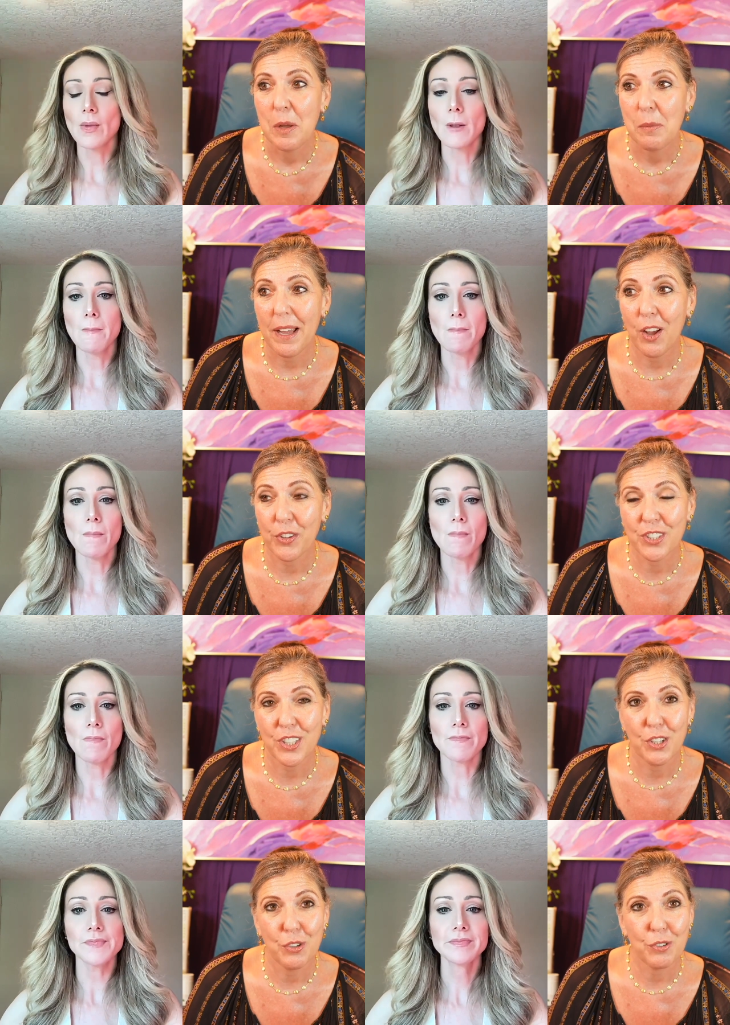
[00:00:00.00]
Speaker 1: but
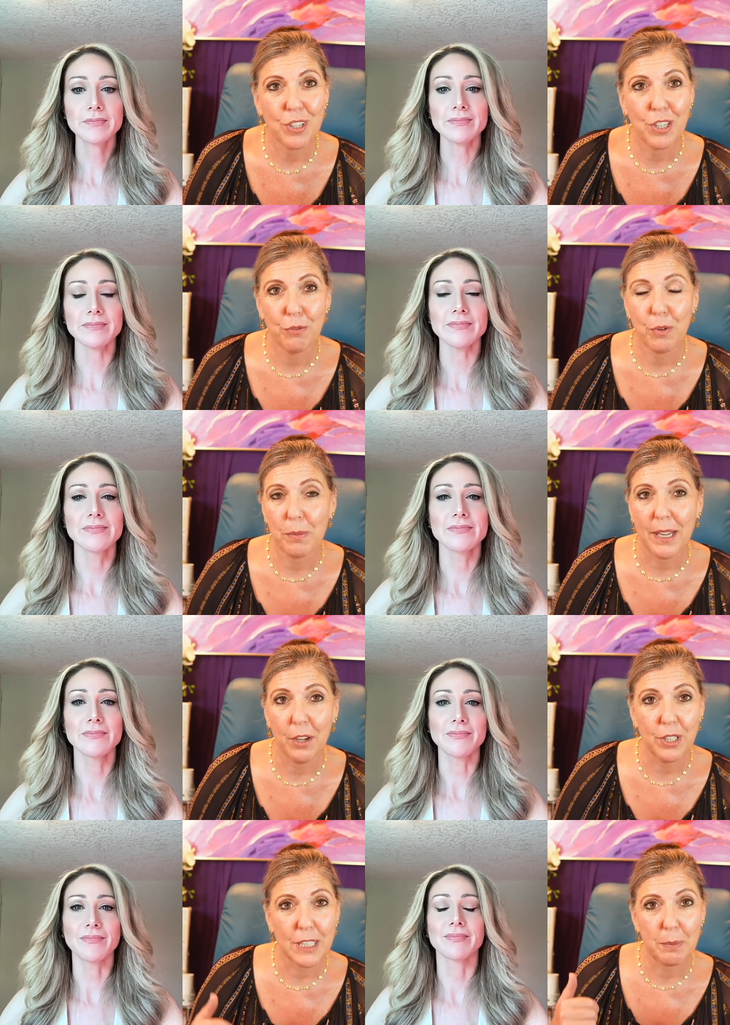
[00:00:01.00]
also, you know, from my own
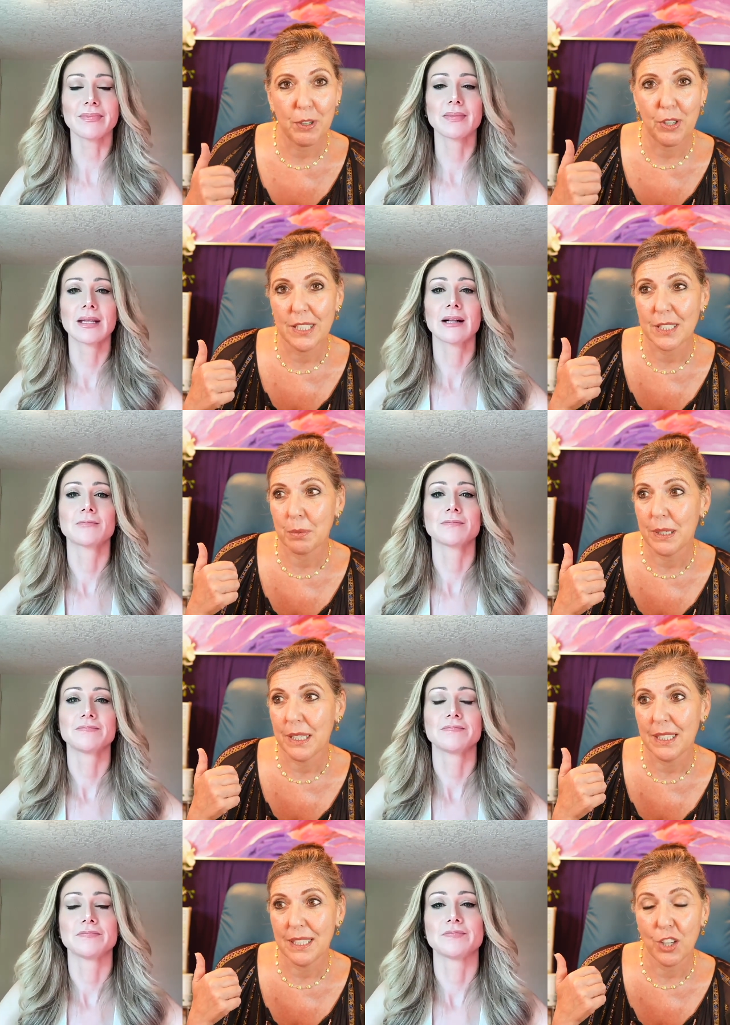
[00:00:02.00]
experience
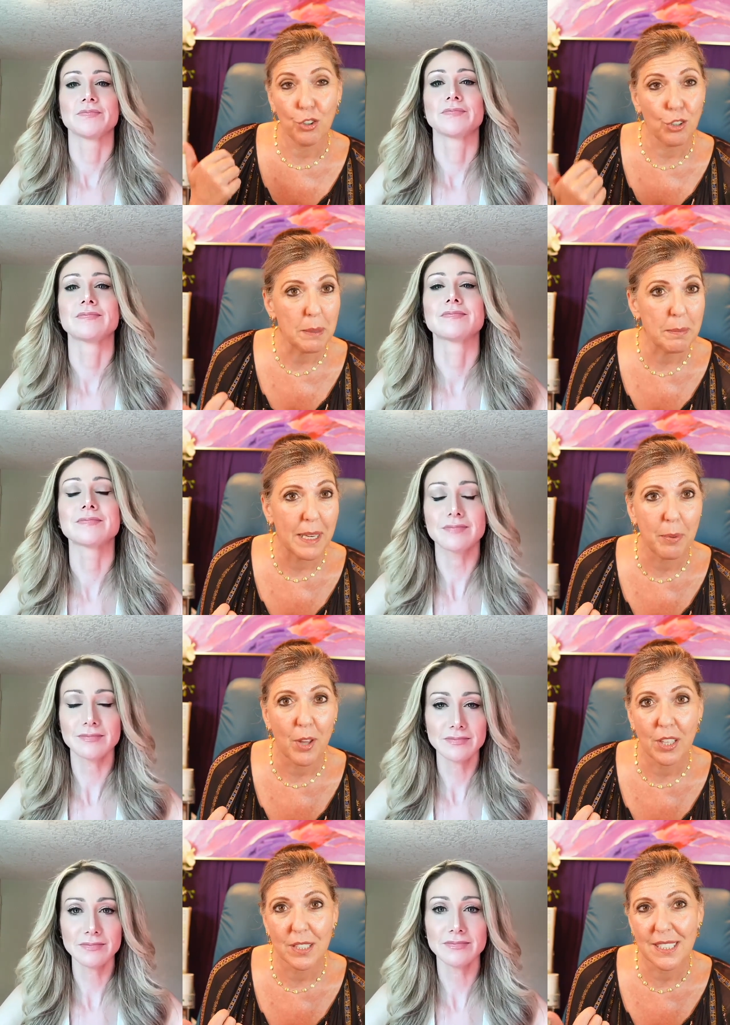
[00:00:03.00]
with early
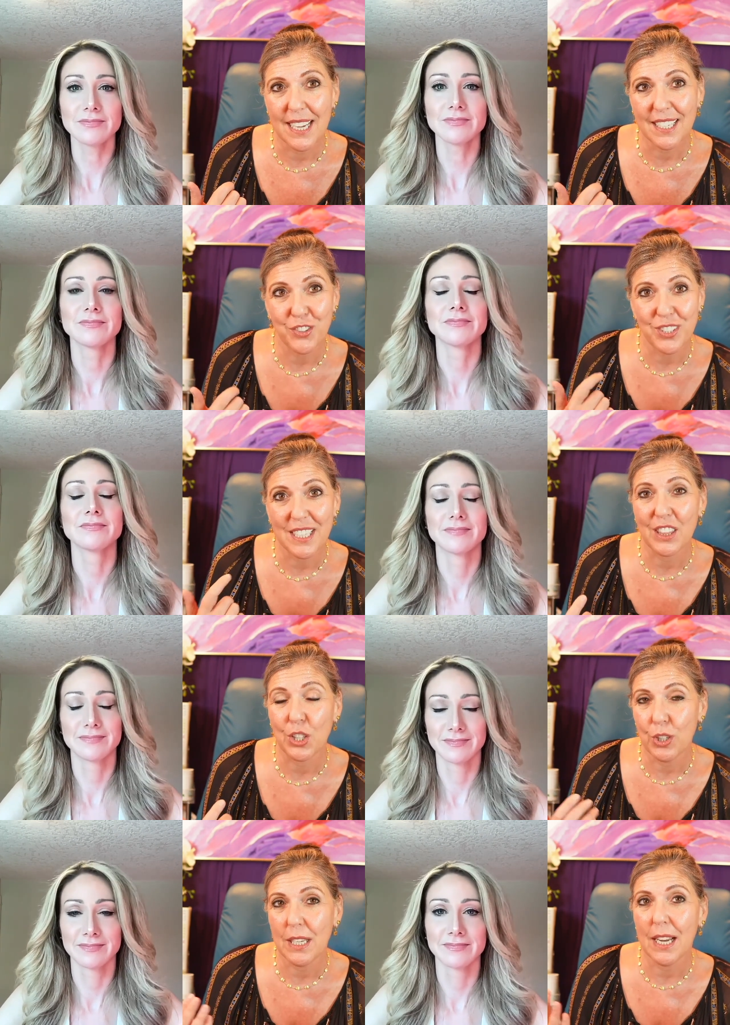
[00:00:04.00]
menopause diagnosed at
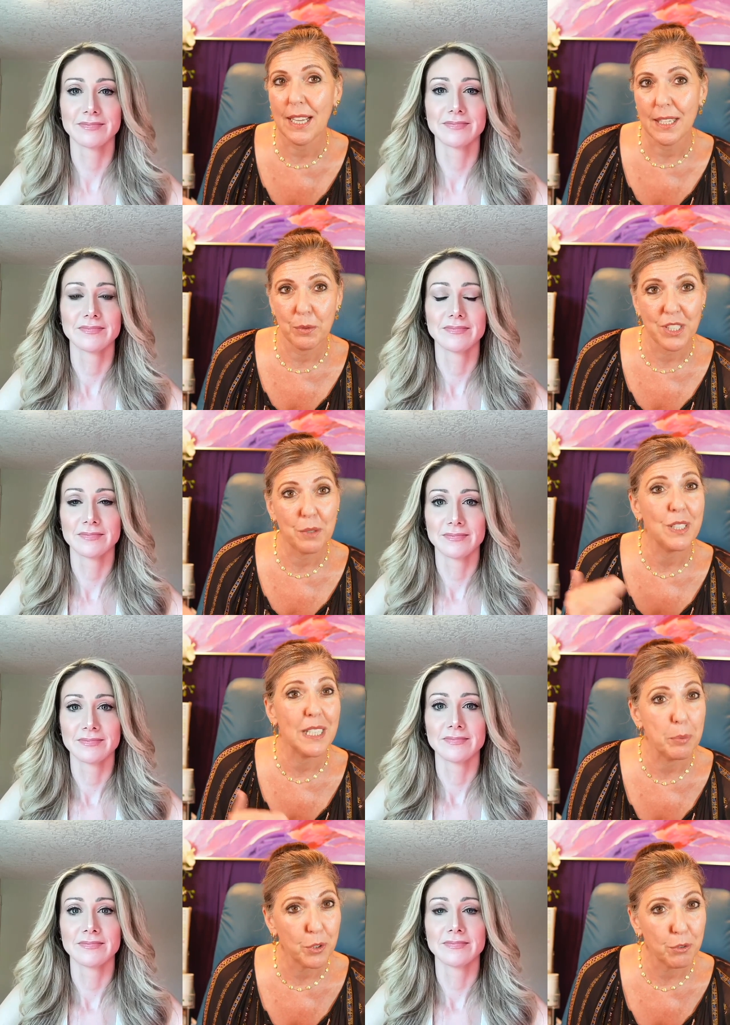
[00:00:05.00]
39, which I was
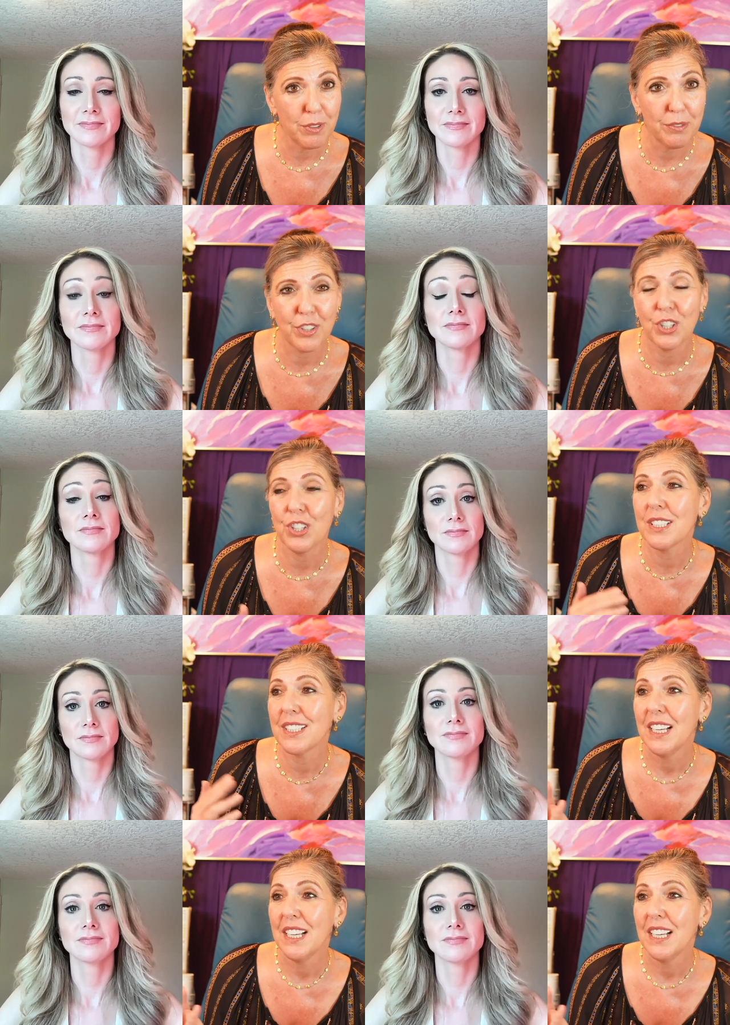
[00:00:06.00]
able to reverse,